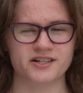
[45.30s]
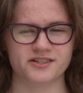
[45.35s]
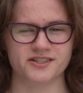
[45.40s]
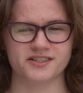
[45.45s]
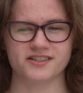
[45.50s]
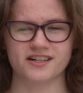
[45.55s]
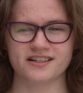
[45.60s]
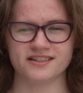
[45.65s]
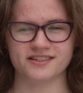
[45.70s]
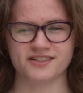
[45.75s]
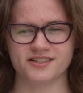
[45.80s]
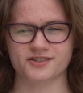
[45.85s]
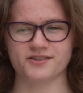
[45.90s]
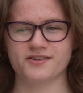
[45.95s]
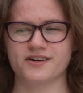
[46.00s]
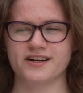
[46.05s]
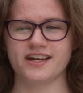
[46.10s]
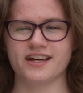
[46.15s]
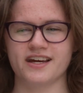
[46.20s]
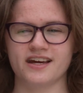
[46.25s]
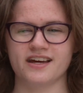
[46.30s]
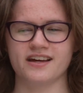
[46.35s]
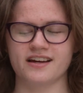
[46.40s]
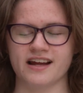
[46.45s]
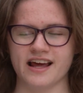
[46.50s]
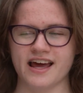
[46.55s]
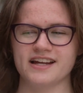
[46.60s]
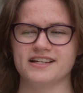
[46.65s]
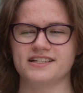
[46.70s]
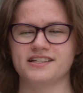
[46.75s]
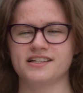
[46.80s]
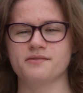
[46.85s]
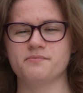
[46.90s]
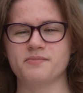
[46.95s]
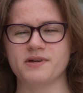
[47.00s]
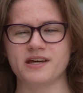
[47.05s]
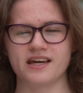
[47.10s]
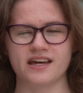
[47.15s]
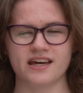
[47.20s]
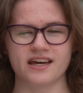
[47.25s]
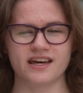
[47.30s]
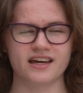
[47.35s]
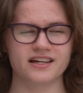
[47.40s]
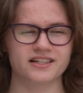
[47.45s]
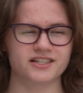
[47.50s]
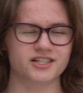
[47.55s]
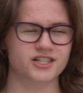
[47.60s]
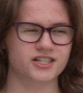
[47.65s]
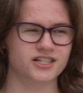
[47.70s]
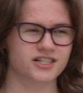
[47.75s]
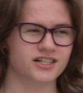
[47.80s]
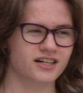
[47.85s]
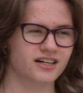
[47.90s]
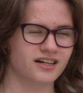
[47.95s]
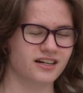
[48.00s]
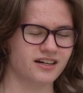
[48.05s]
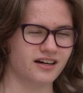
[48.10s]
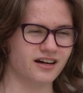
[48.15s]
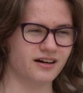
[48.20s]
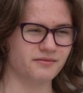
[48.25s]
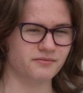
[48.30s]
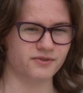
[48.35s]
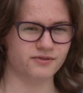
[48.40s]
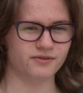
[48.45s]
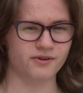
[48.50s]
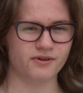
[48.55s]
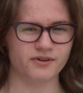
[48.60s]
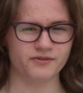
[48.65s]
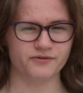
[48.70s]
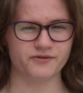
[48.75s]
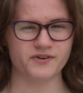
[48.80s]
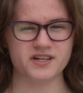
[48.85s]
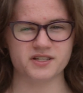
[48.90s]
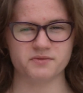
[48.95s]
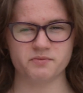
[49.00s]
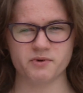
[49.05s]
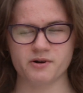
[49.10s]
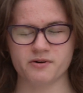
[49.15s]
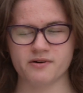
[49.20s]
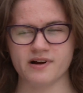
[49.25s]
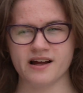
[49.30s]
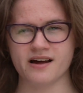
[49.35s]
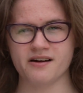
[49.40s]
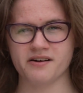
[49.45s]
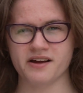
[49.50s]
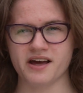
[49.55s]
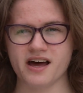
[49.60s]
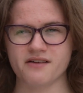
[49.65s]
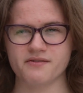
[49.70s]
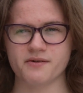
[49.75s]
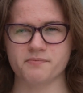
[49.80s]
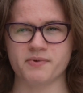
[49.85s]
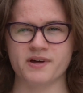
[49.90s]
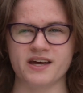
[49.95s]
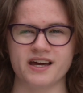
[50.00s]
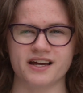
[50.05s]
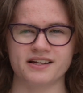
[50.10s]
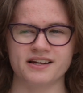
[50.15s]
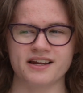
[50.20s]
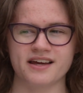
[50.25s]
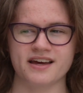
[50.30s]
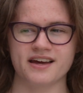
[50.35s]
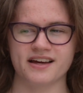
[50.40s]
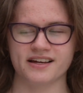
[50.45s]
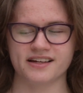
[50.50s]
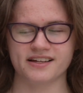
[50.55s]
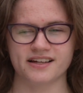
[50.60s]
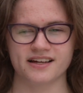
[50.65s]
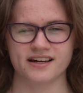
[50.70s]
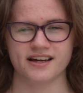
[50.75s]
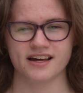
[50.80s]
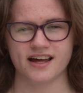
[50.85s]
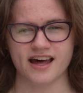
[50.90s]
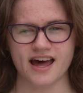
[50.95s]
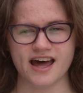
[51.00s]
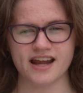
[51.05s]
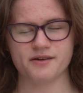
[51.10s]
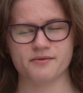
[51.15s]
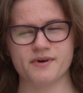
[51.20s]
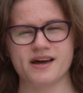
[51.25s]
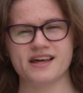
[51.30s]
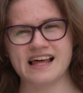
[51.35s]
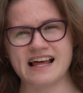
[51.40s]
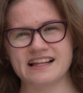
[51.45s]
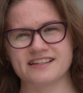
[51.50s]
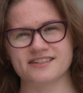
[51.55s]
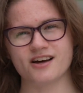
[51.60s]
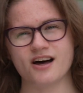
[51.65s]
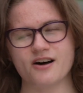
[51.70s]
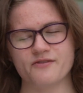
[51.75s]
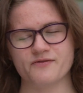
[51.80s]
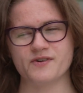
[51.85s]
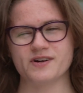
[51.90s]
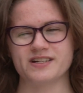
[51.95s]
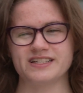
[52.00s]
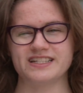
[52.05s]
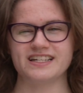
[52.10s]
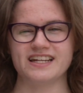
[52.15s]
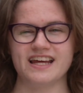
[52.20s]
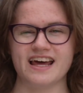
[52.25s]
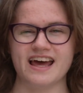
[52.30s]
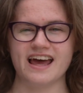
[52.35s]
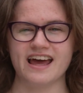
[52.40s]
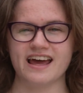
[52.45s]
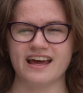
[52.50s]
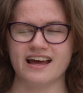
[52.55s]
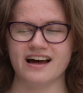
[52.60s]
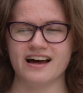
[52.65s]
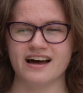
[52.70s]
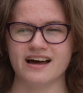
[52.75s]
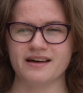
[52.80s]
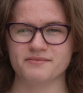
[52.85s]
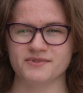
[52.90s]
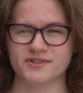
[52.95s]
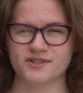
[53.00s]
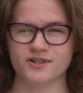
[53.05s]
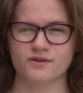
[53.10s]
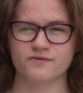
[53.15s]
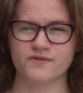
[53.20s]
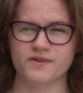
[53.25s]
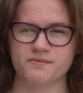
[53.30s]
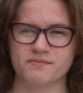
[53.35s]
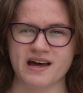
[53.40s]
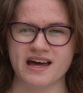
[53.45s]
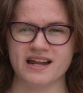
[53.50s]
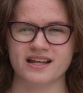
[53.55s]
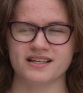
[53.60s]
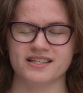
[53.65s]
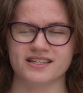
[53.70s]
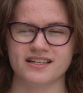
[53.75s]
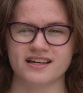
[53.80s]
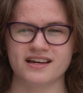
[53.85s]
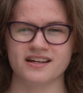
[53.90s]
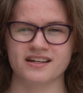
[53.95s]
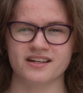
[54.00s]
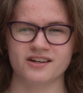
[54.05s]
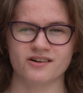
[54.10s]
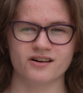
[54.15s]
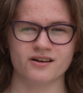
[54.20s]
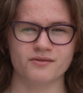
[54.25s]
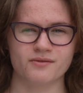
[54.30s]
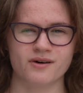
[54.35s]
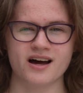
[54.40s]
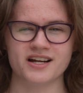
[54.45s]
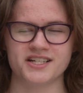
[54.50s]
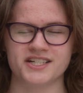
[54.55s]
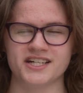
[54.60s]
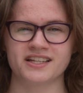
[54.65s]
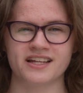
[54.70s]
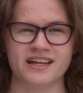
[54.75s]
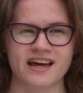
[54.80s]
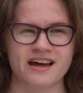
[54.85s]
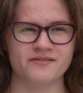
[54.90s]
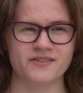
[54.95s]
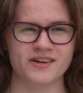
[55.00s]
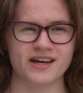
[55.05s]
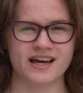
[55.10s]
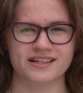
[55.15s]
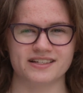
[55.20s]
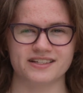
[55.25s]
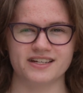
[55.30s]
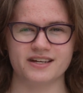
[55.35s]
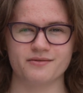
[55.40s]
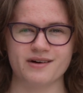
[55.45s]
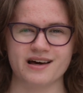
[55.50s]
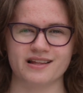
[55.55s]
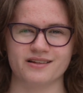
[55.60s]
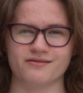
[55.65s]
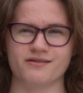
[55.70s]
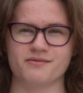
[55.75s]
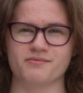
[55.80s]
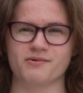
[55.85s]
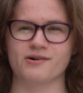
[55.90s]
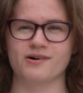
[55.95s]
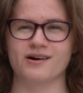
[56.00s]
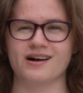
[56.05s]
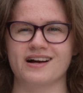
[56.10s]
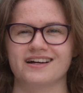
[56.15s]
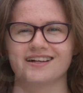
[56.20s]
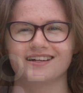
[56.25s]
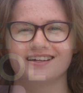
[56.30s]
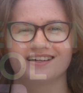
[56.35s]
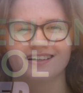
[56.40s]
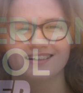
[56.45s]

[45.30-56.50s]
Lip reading: your sunscreen, head to the beach, throw the frisbee around, have a picnic. Anyway, that's all for today. I'm Sophie Benison and you're watching the NVSD Weather Report.